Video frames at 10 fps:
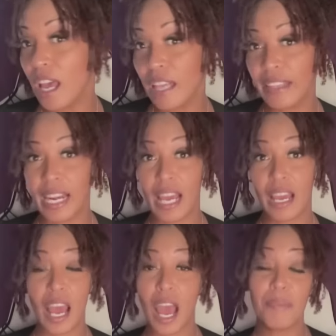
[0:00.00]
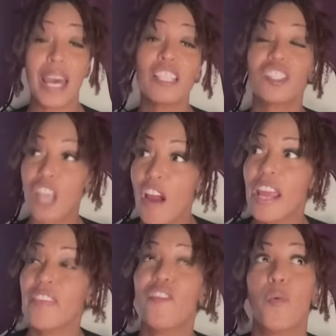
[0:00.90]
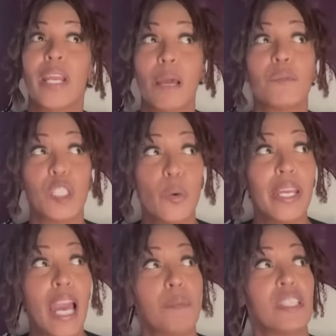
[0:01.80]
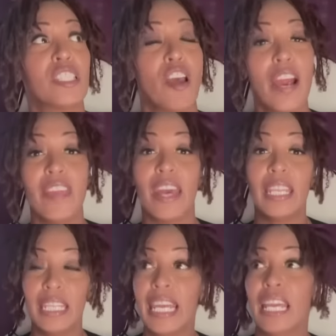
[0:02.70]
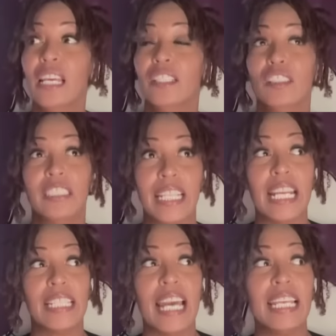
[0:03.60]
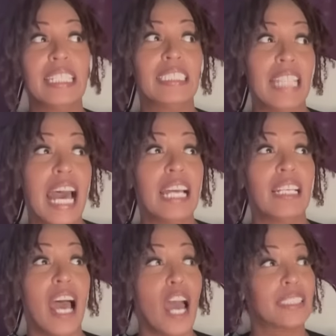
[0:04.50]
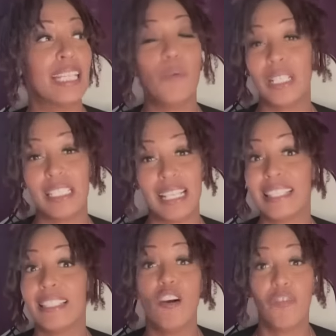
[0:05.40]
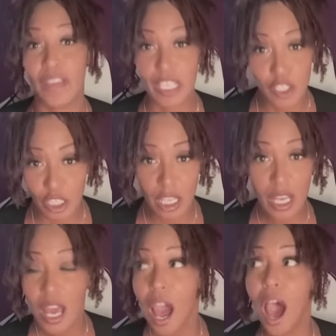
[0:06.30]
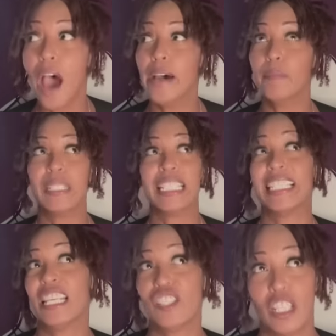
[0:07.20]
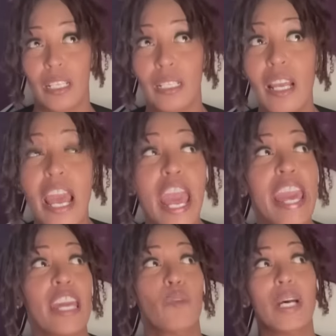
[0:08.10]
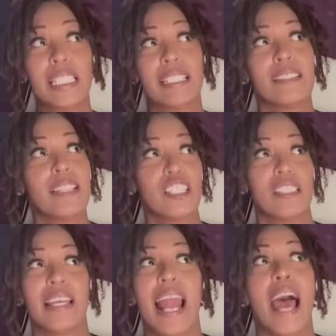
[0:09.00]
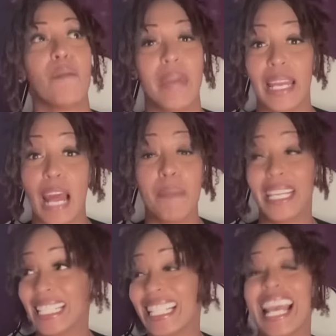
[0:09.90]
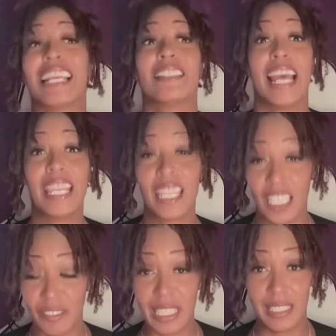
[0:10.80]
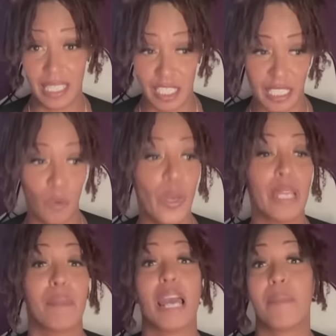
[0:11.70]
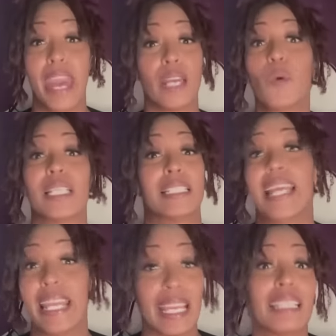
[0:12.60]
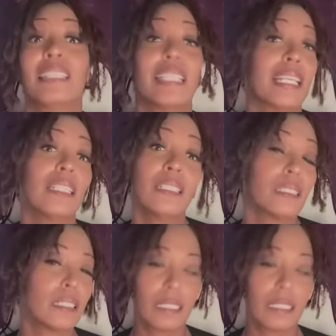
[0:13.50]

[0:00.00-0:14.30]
I'm not sorry for what I'm doing. I'm just sorry that he can't understand that that wasn't a selfish decision. It was a decision that I made. I made an executive decision when my man wasn't taking the lead.